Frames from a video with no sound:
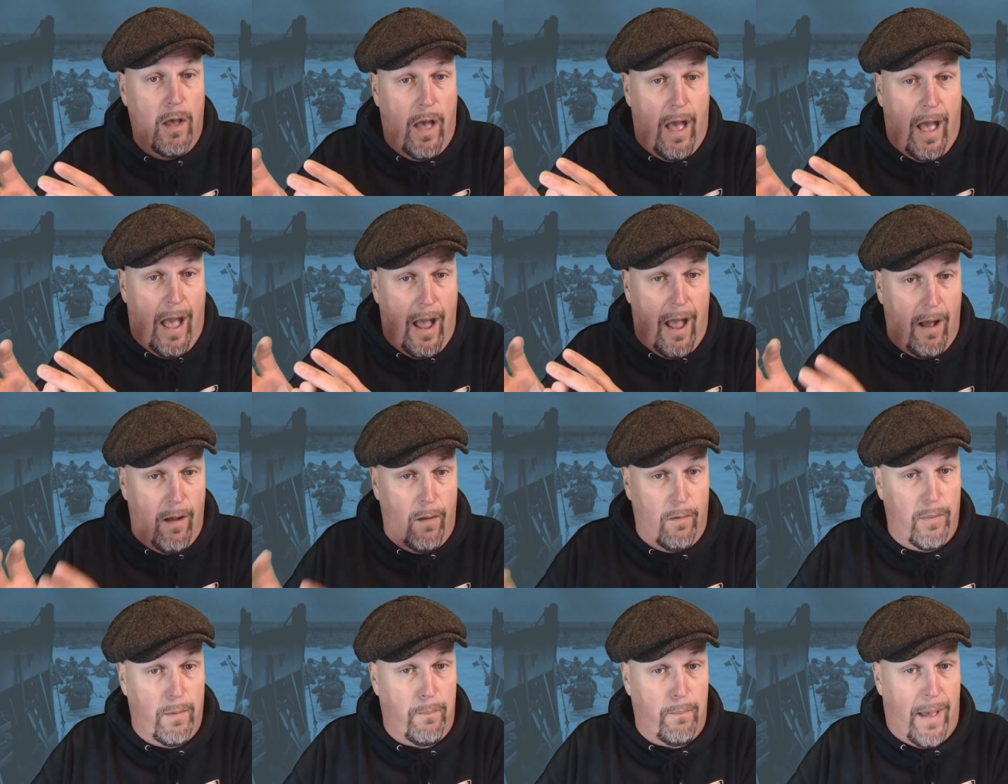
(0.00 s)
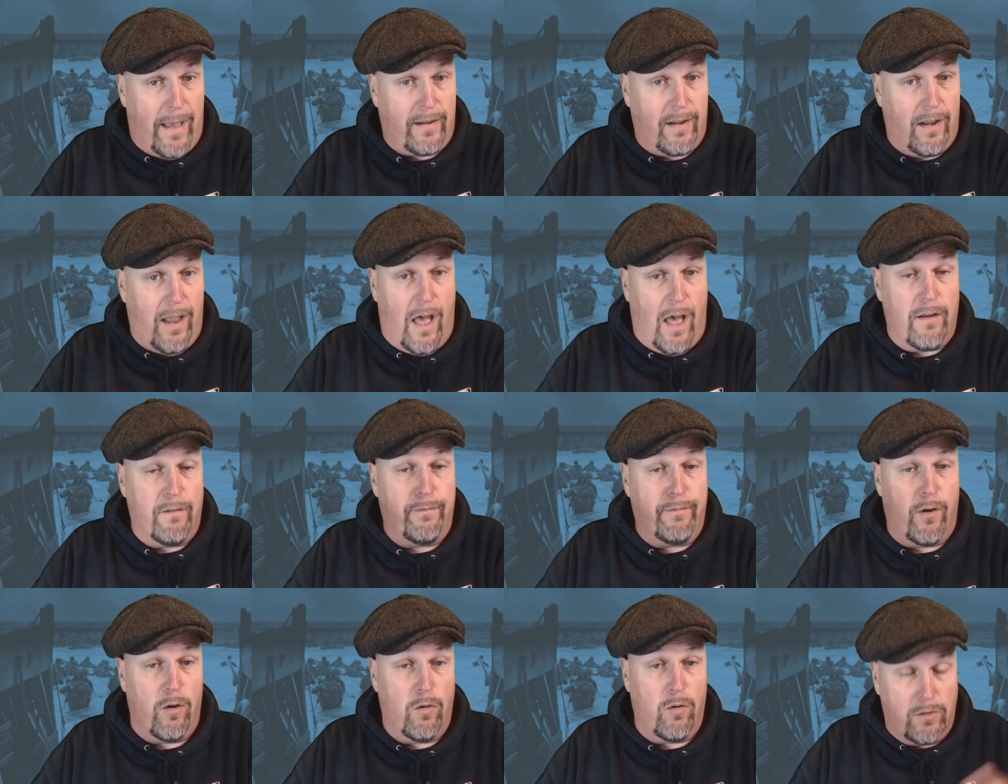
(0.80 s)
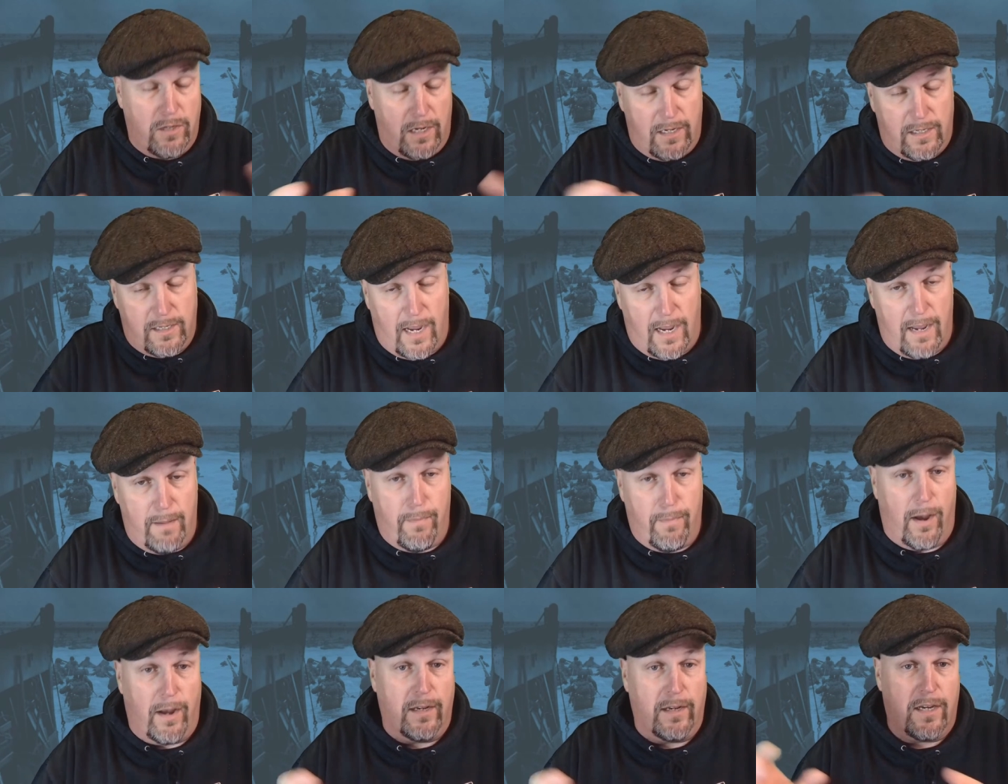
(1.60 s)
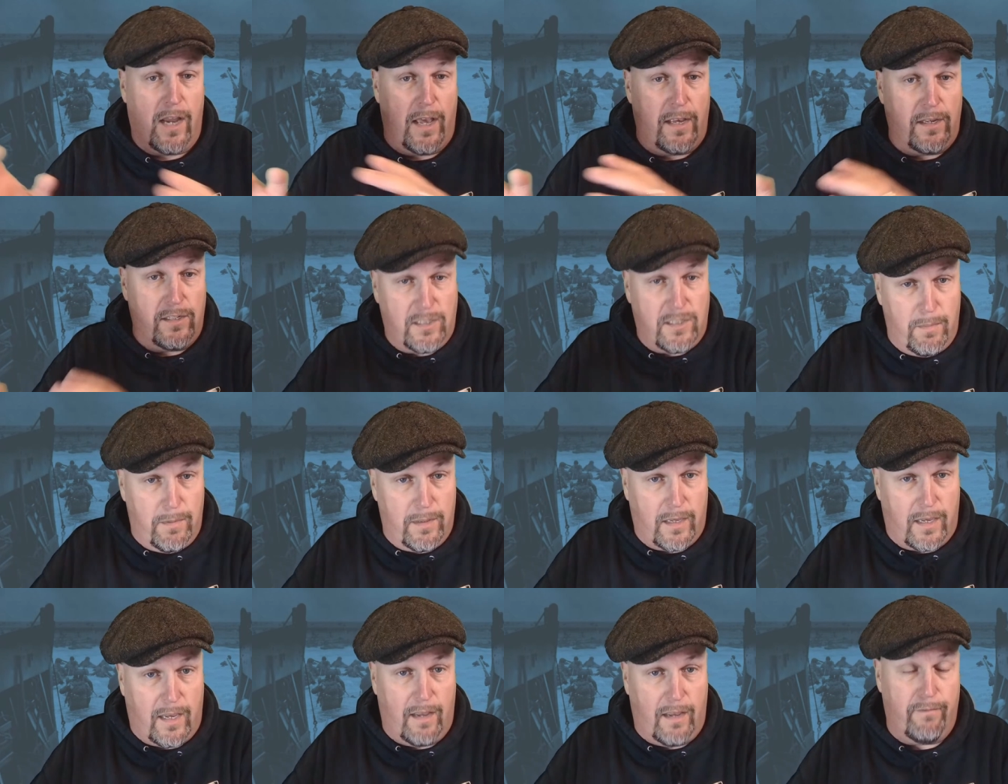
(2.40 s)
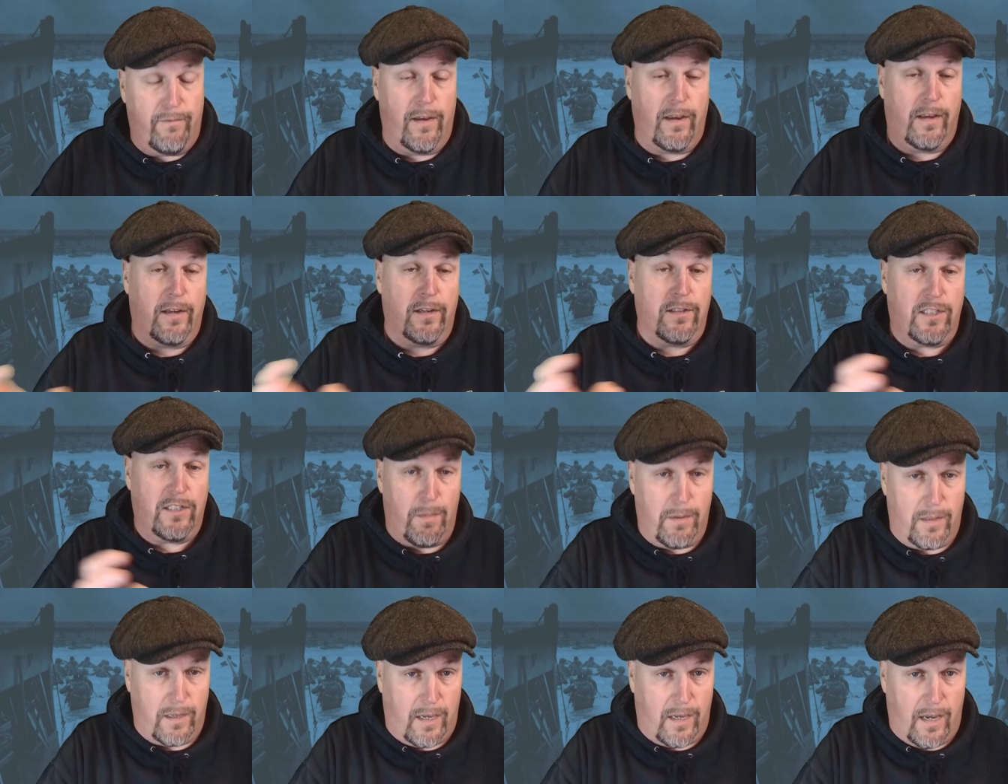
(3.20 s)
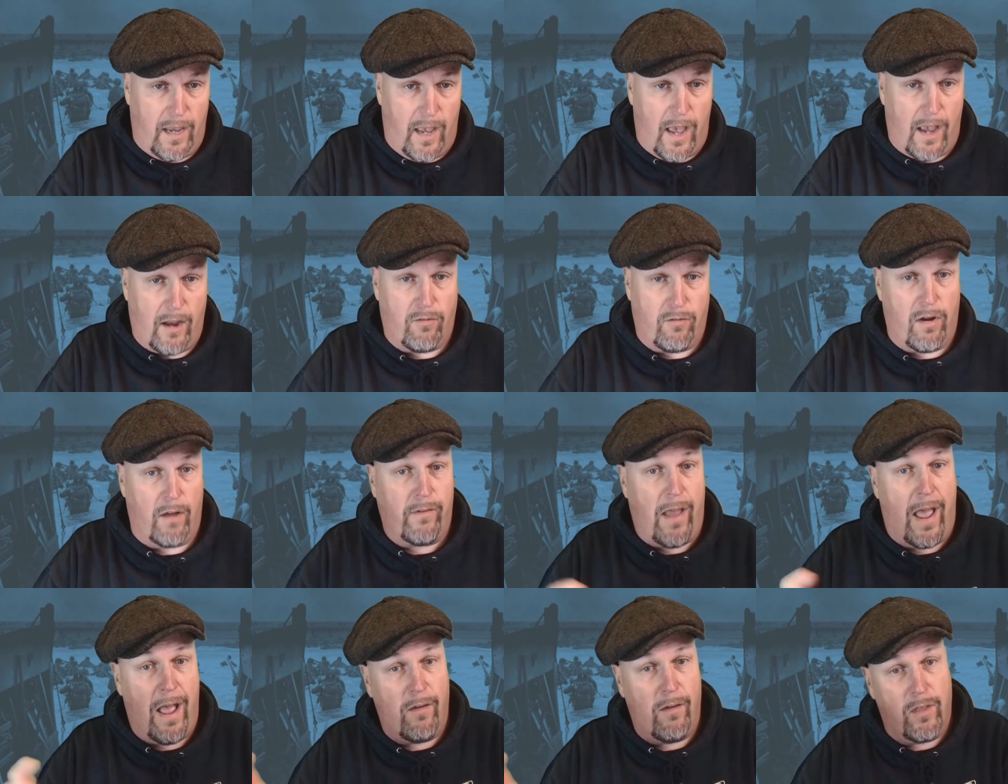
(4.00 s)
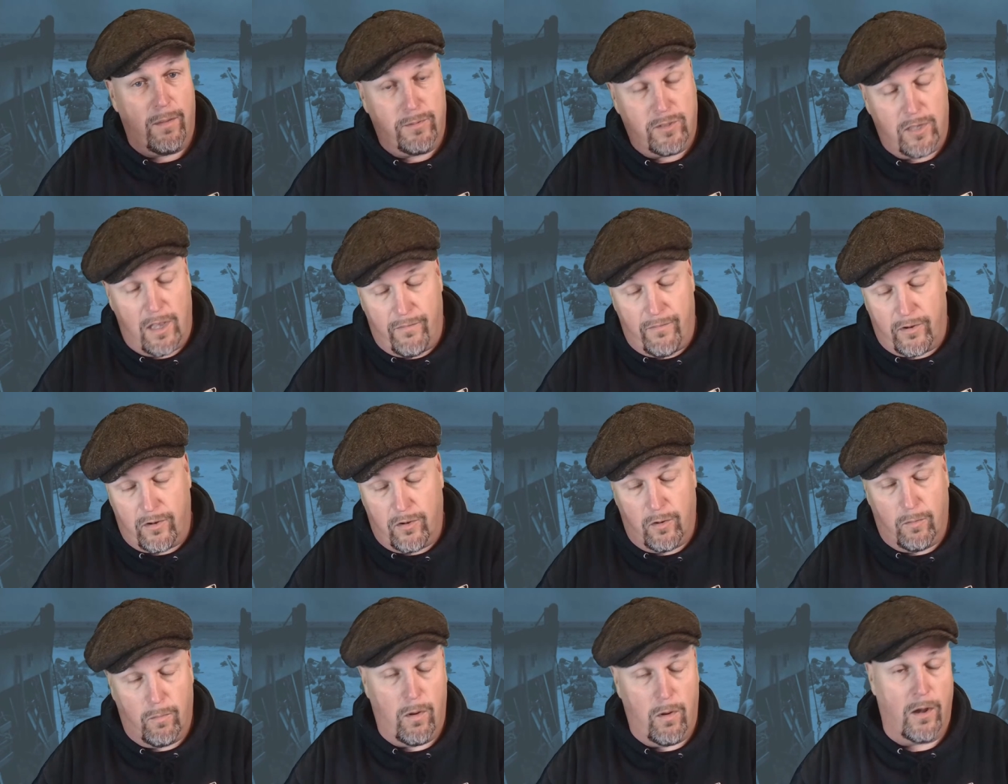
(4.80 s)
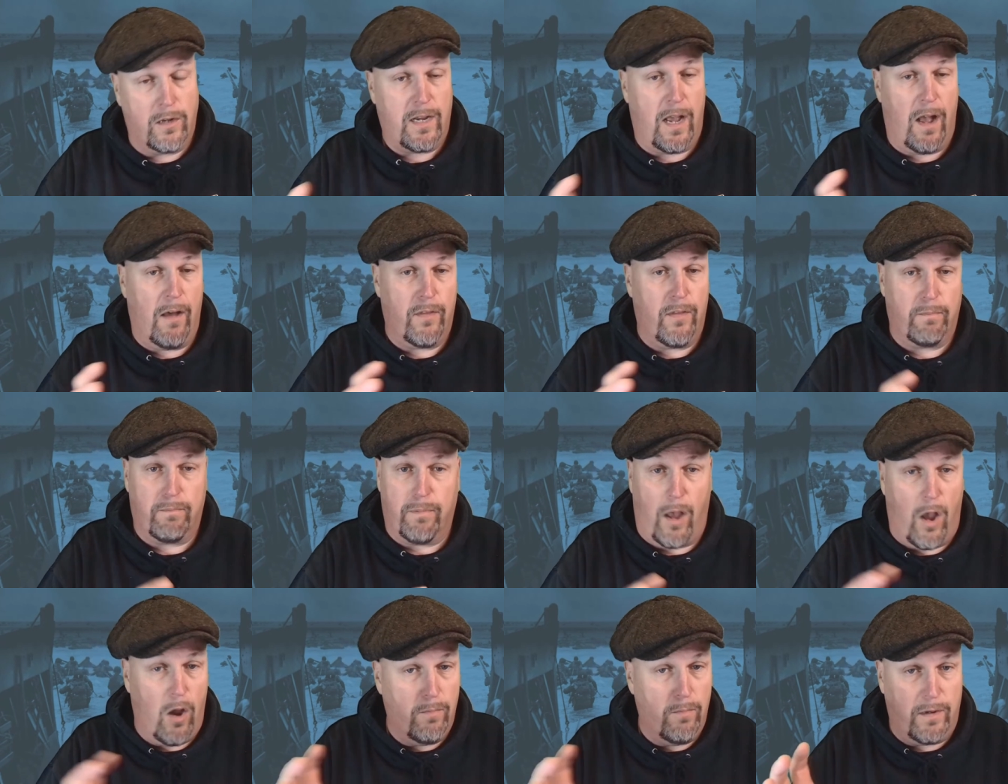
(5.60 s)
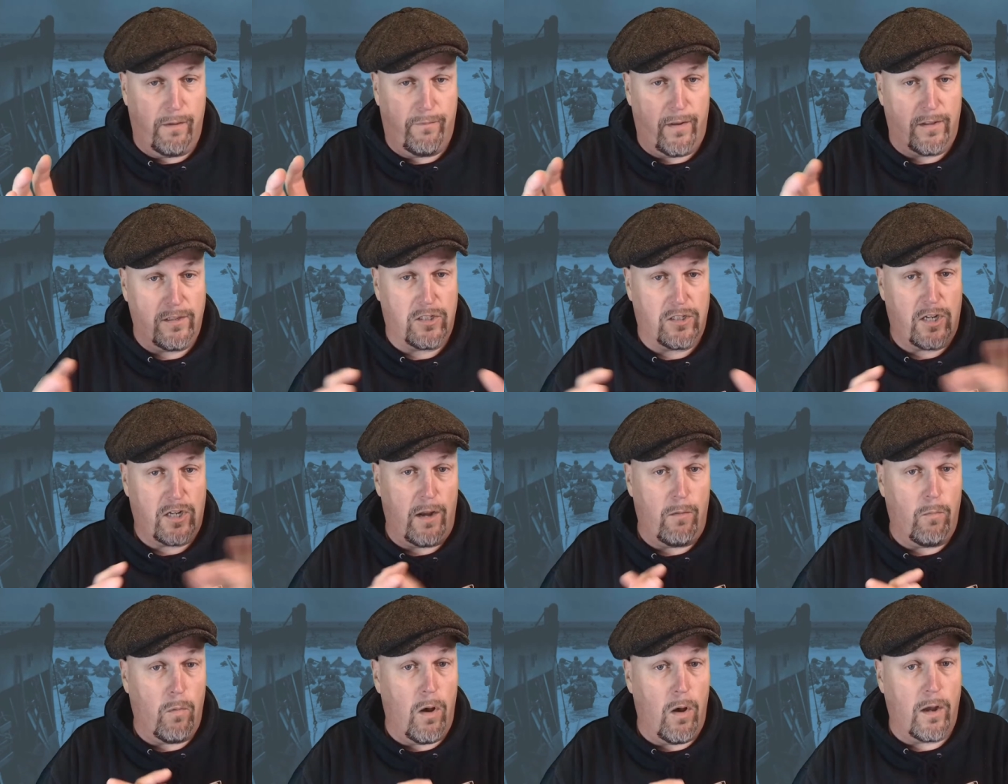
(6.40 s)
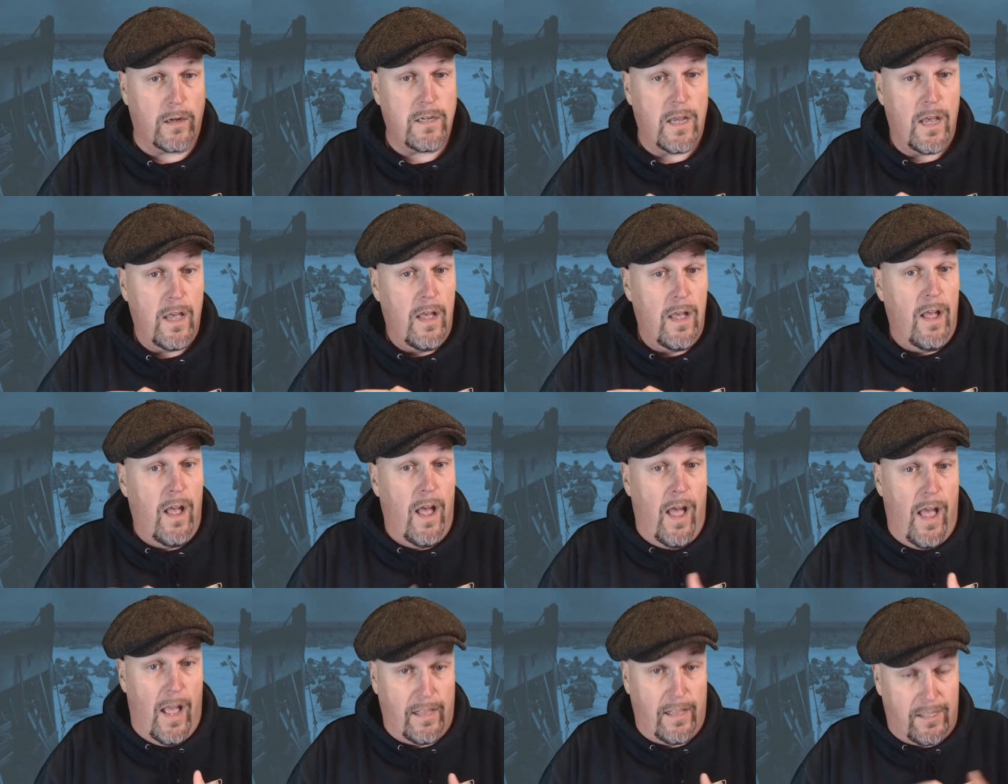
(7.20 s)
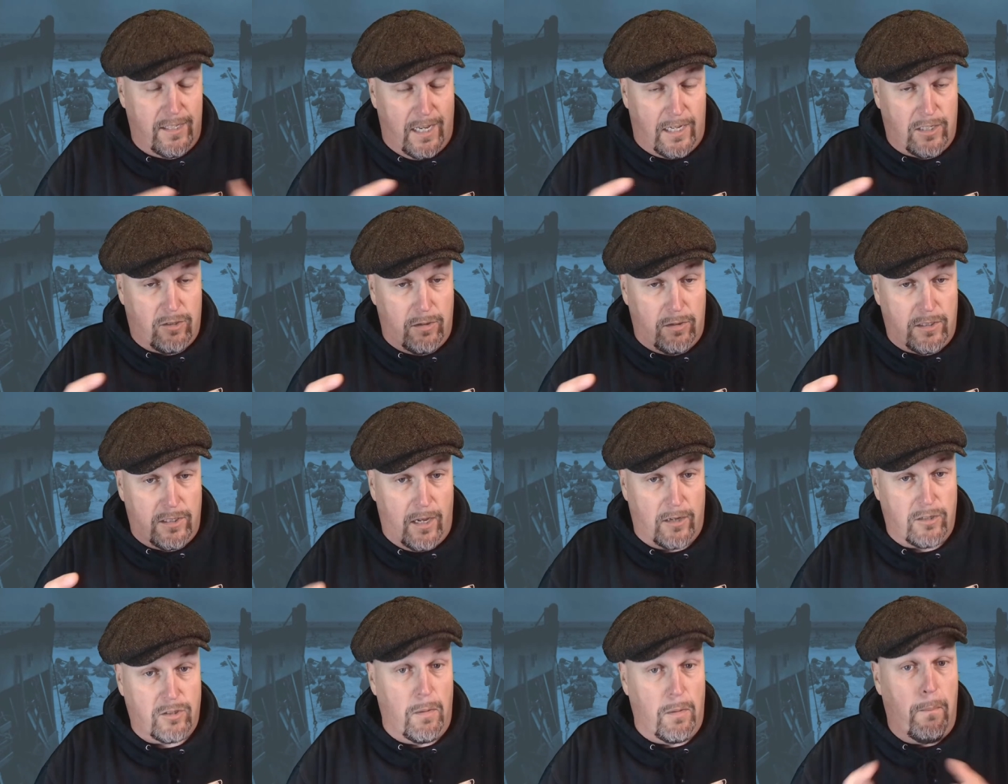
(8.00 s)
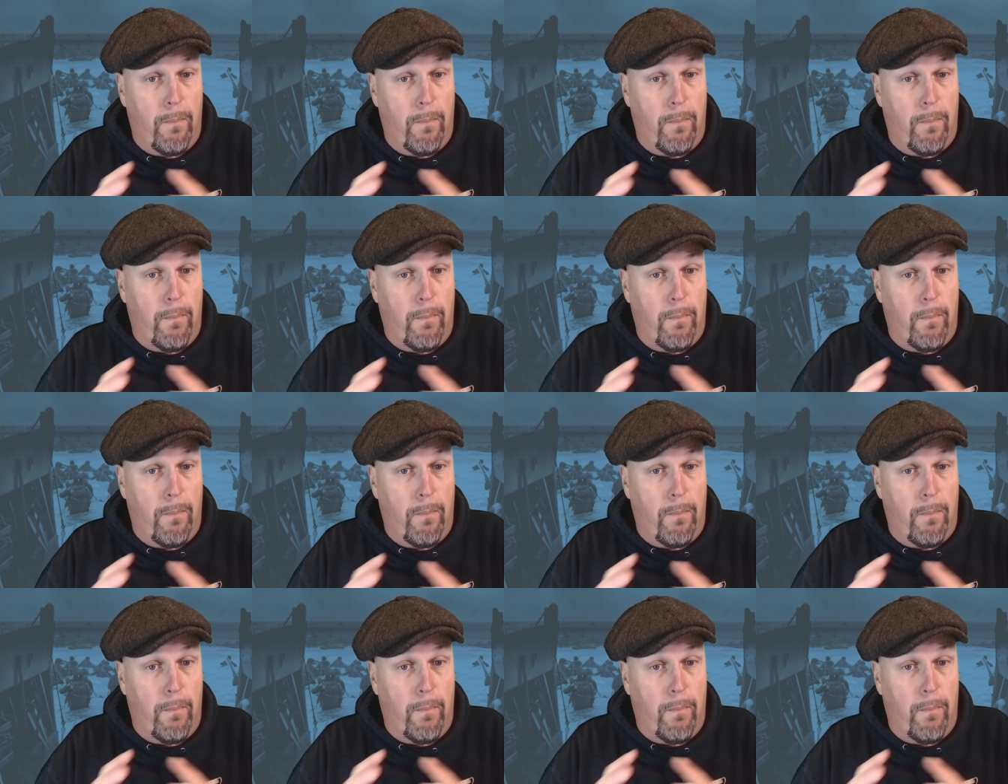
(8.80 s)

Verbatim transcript: how the battle unfolded day by day, some of the key figures, some of the key aircraft, how the observer corps worked, how the home defense chain worked, etc., etc.